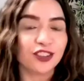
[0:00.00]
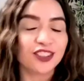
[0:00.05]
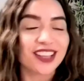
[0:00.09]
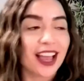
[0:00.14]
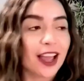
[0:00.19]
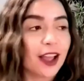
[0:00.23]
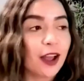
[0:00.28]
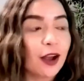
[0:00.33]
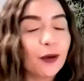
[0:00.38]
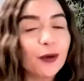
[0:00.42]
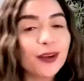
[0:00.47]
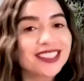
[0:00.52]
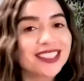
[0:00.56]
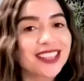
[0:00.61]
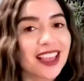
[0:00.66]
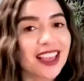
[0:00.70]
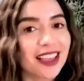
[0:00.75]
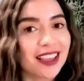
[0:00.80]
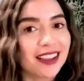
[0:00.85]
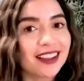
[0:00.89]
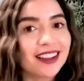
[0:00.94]
I always
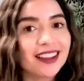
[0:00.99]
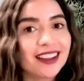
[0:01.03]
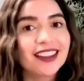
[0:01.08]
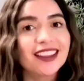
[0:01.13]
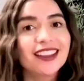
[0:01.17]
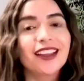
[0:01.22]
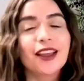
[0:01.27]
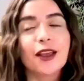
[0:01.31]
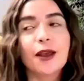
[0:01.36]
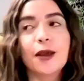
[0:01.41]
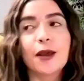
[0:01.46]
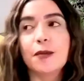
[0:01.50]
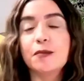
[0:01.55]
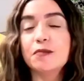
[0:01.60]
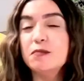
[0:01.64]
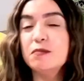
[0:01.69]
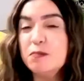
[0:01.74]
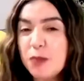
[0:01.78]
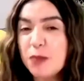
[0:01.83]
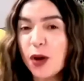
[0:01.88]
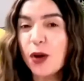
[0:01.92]
say
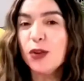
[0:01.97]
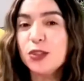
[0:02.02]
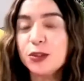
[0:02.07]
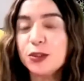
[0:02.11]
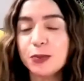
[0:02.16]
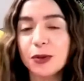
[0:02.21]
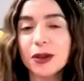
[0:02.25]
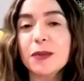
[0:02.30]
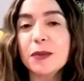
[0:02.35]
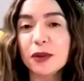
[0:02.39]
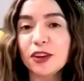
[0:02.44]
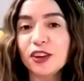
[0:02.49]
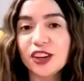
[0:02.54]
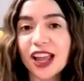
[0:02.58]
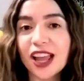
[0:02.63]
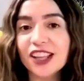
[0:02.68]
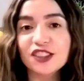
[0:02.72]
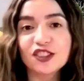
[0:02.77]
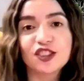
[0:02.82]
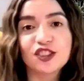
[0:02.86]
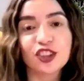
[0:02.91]
most people are
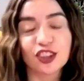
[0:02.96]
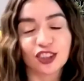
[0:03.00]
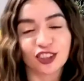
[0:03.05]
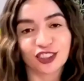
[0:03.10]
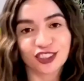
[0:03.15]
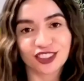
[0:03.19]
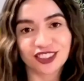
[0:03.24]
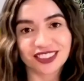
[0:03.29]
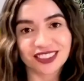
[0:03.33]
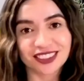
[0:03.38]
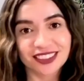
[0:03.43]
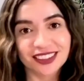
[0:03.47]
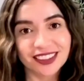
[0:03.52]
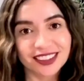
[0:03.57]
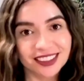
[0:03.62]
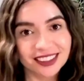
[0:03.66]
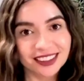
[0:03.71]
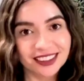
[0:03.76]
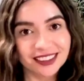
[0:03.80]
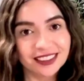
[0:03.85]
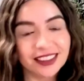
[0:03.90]
not jerks
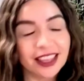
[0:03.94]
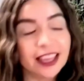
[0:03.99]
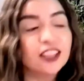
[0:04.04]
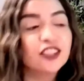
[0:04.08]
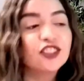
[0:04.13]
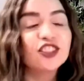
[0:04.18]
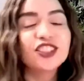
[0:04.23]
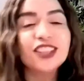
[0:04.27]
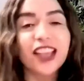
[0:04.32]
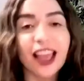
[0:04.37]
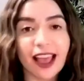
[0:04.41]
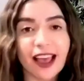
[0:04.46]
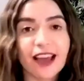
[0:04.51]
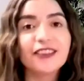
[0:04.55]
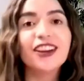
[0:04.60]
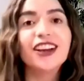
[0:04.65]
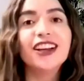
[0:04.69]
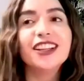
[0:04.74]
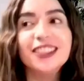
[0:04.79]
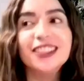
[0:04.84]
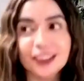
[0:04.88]
they just have
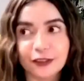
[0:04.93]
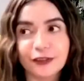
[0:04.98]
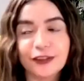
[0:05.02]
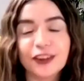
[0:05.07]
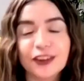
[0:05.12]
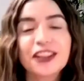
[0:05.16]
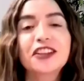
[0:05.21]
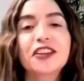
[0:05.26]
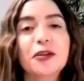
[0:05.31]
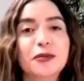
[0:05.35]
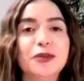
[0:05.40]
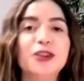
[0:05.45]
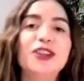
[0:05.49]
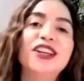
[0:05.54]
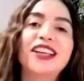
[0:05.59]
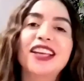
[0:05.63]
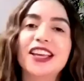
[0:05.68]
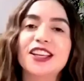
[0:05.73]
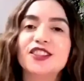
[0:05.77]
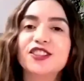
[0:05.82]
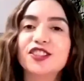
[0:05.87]
a different
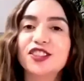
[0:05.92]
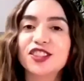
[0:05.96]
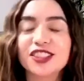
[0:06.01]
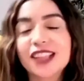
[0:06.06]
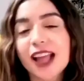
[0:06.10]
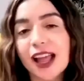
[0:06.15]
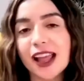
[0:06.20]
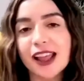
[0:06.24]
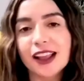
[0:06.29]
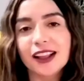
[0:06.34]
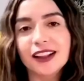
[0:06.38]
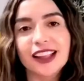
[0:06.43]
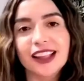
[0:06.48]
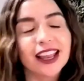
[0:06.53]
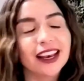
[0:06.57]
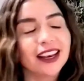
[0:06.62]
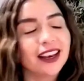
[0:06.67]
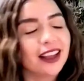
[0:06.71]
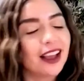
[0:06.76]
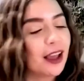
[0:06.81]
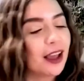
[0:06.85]
communication style
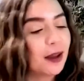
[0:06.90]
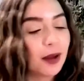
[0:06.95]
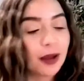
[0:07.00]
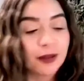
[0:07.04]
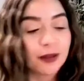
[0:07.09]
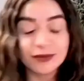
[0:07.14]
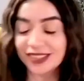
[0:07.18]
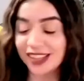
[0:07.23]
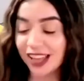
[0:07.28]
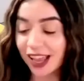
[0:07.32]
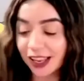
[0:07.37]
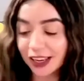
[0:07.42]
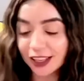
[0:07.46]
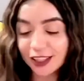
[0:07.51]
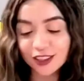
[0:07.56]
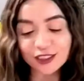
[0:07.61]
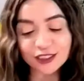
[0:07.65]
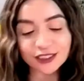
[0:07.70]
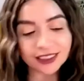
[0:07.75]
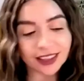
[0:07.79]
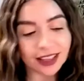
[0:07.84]
and I, am telling
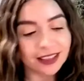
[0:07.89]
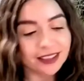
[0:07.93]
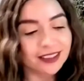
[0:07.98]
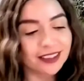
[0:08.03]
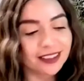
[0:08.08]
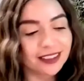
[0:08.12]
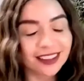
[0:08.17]
you that's